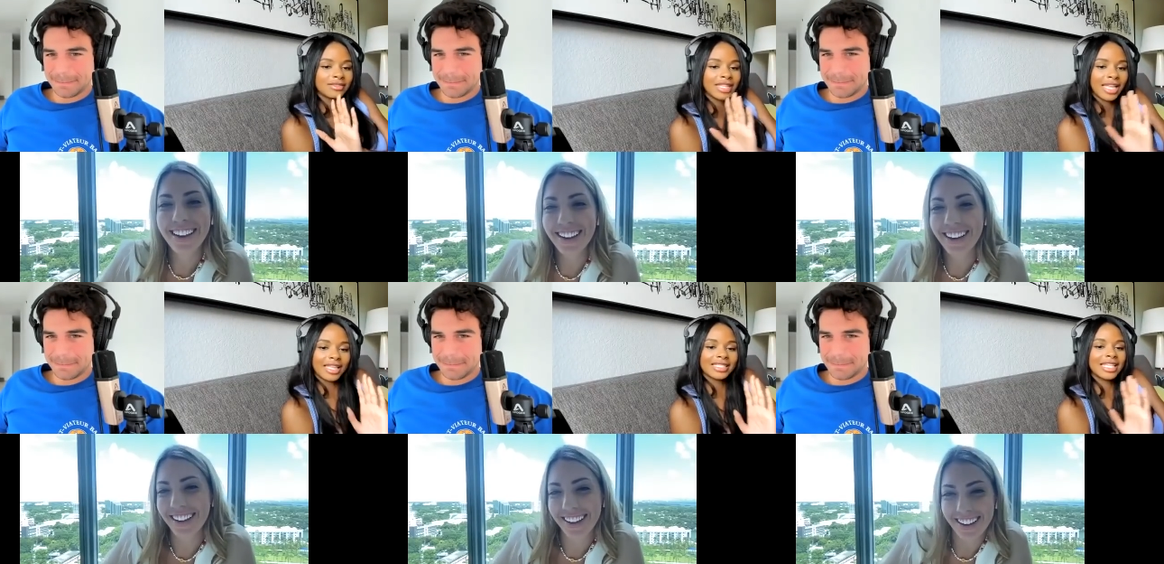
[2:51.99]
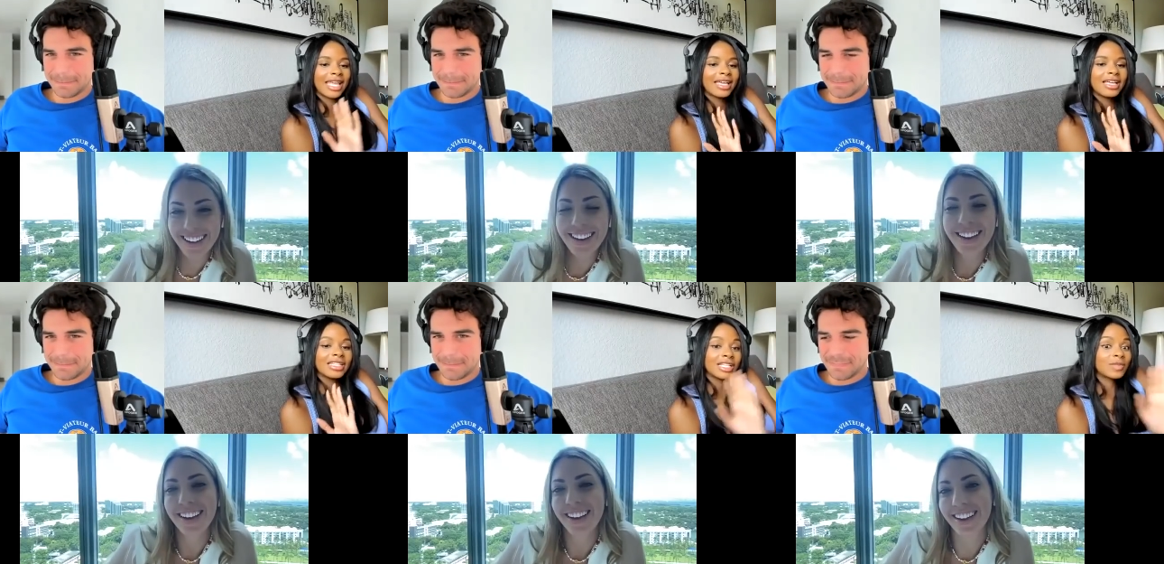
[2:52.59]
Speaker 1: like it's like
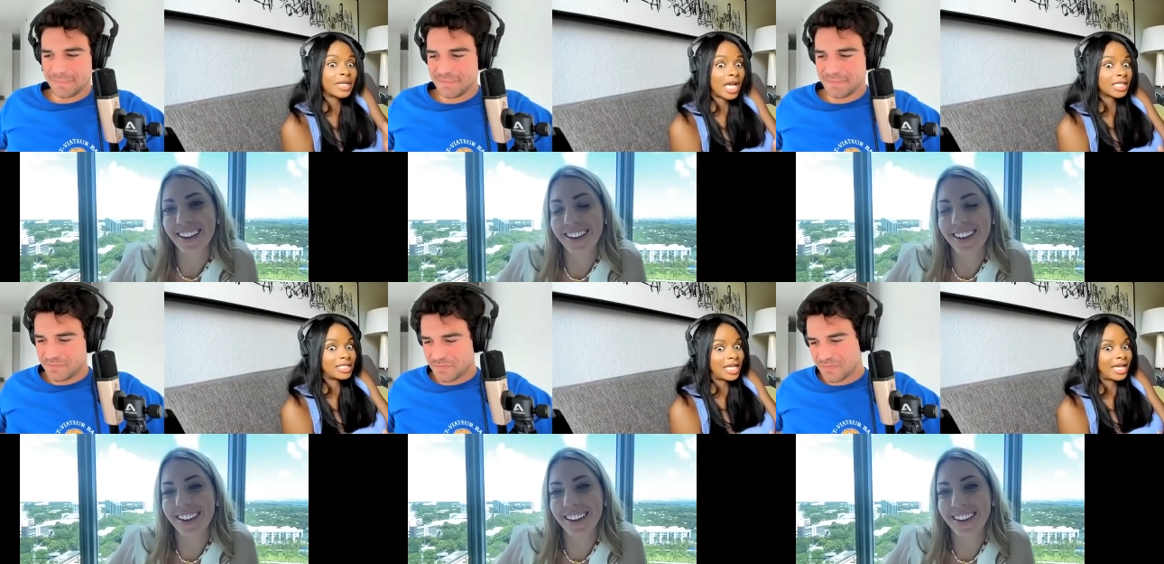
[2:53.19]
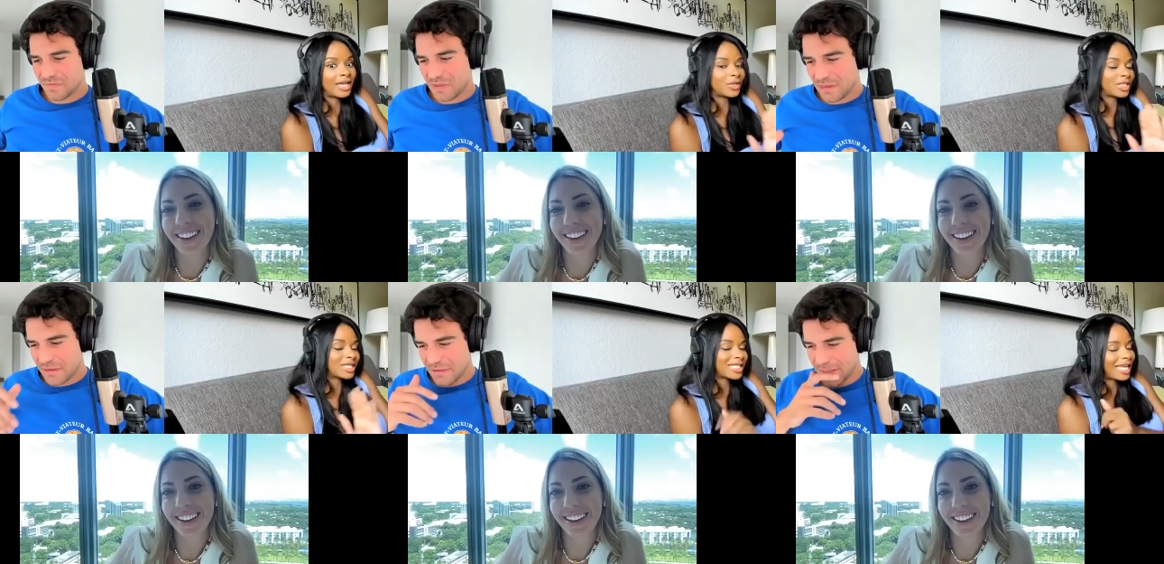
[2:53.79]
there's Beyonce,
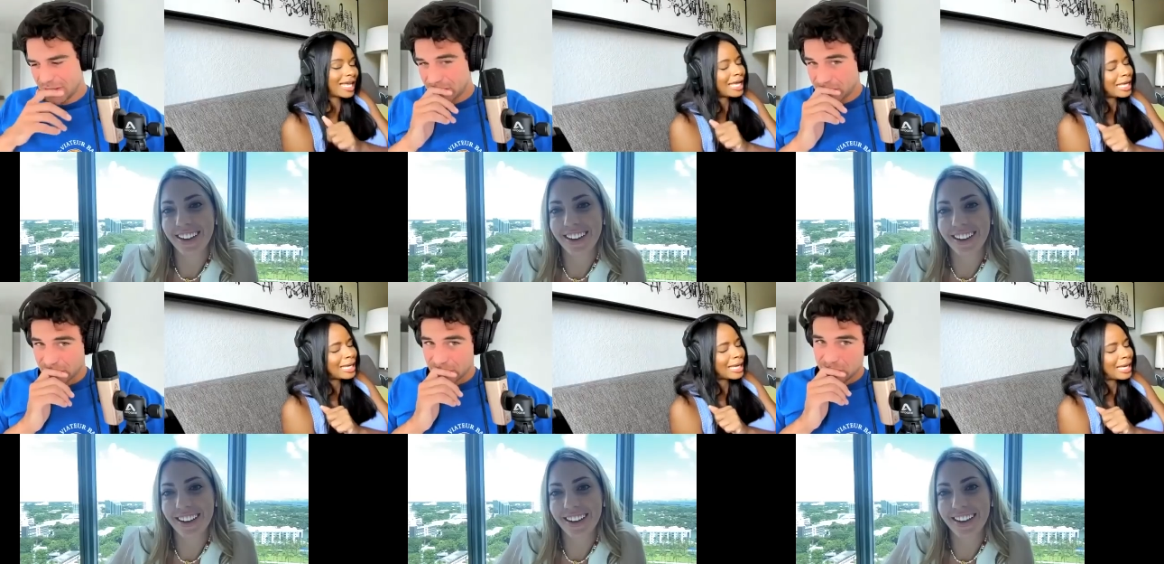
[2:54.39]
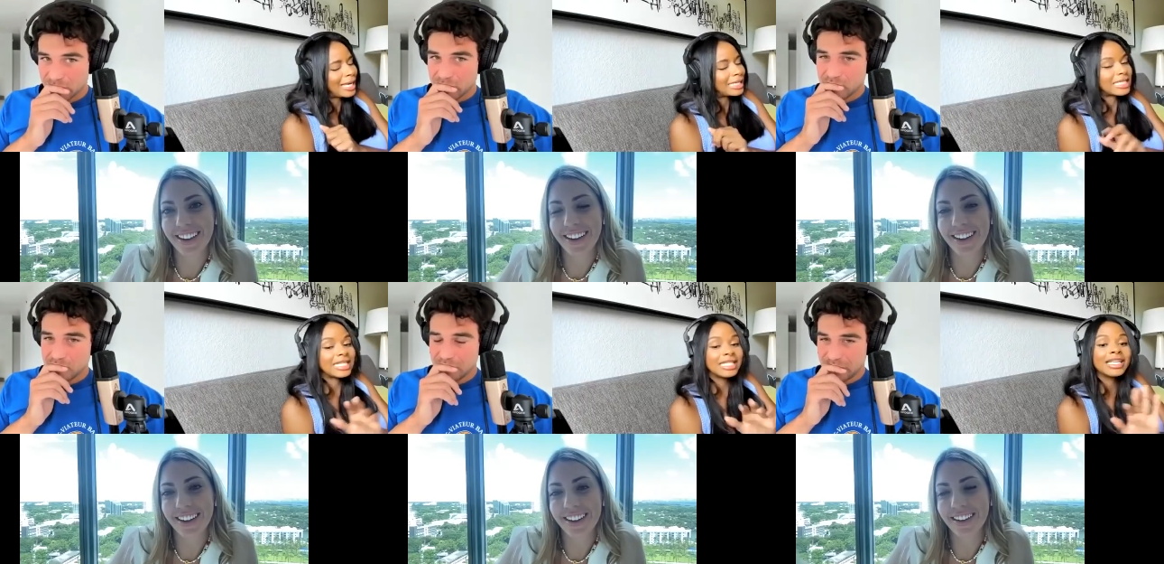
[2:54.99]
which is like, hey guys,
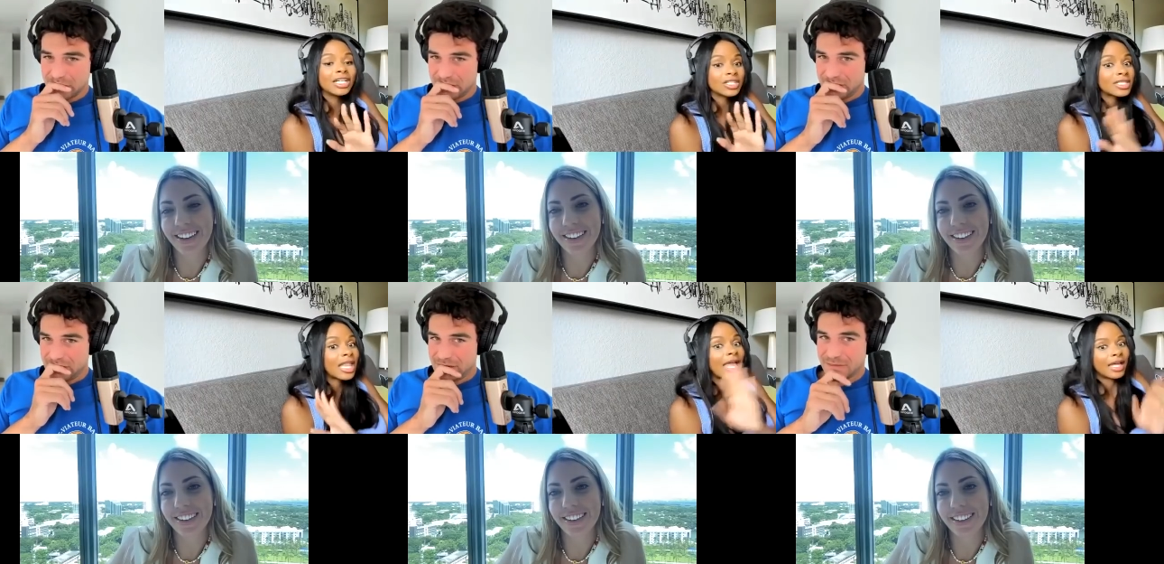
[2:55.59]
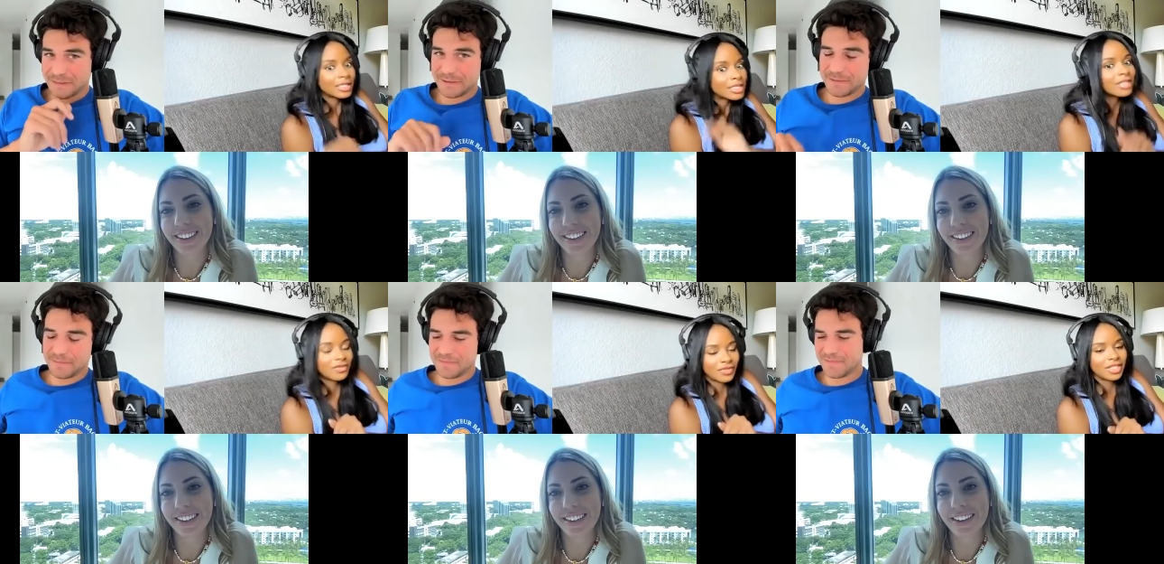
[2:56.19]
and then there's like
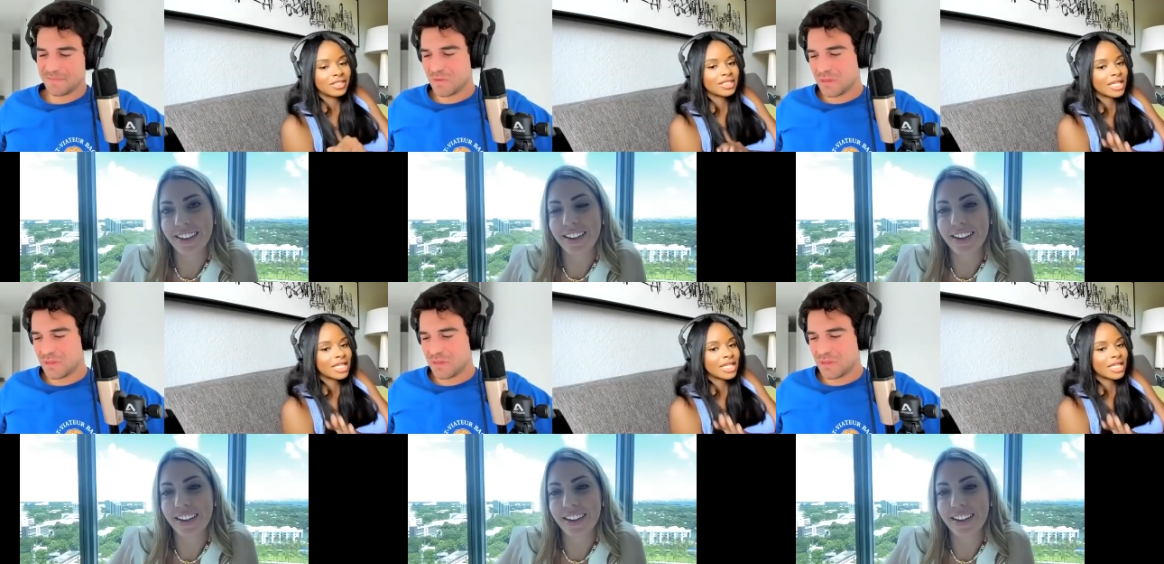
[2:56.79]
Sasha Fierce.